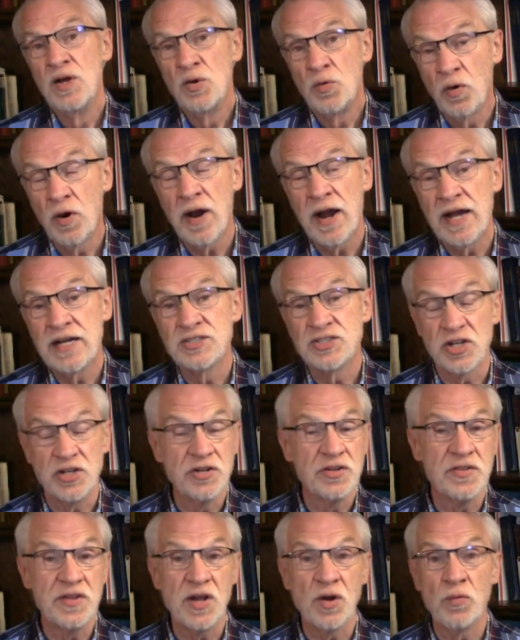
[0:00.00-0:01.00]
whereas
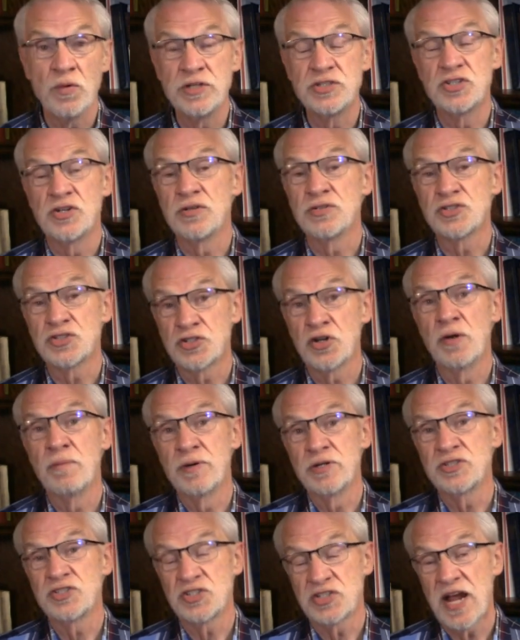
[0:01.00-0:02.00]
under the original
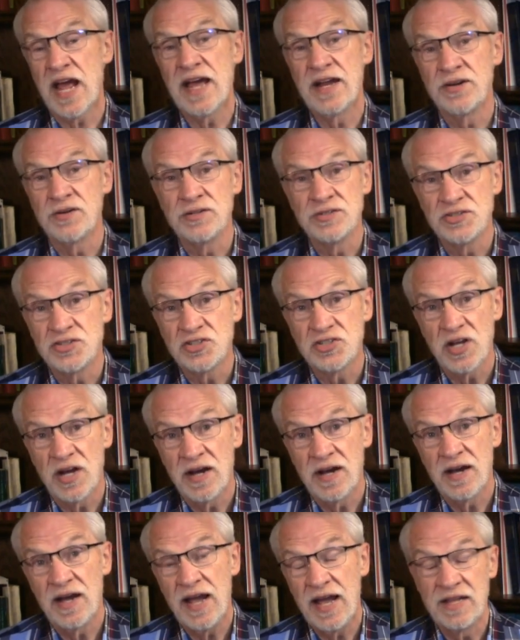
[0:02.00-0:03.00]
Sherbert standards
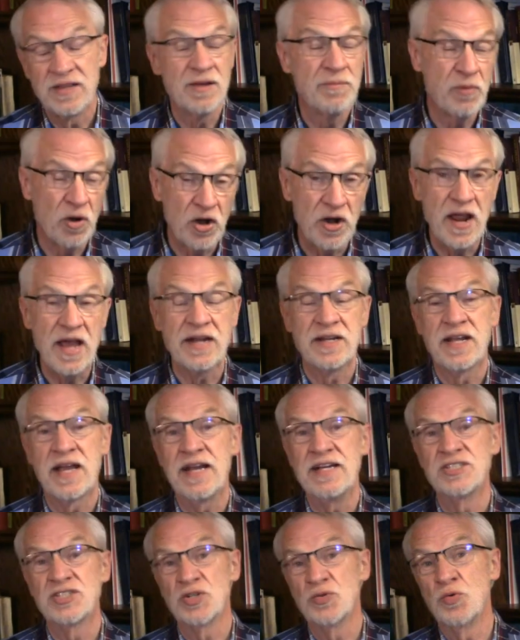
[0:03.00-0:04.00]
and the Barnett
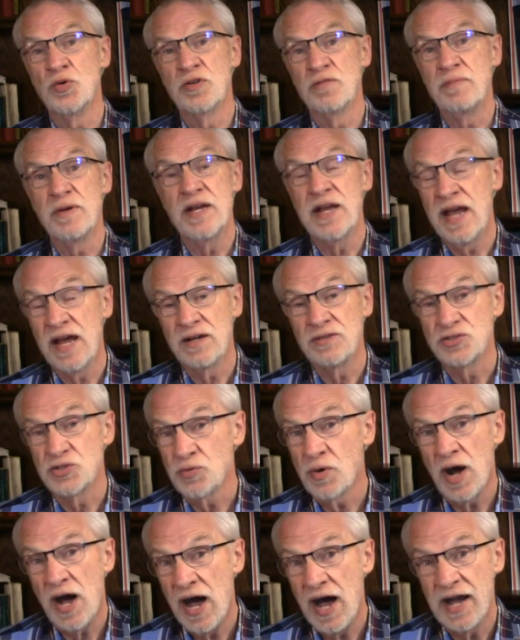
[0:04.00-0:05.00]
case, it would have been held
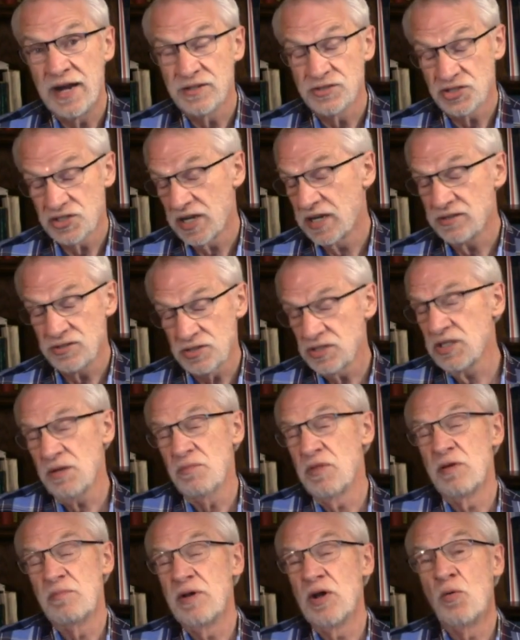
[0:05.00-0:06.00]
to a higher standard. So
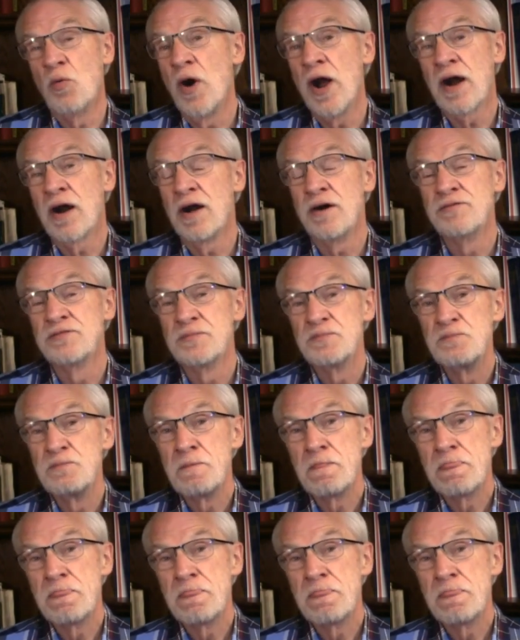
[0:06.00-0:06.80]
something to be aware of.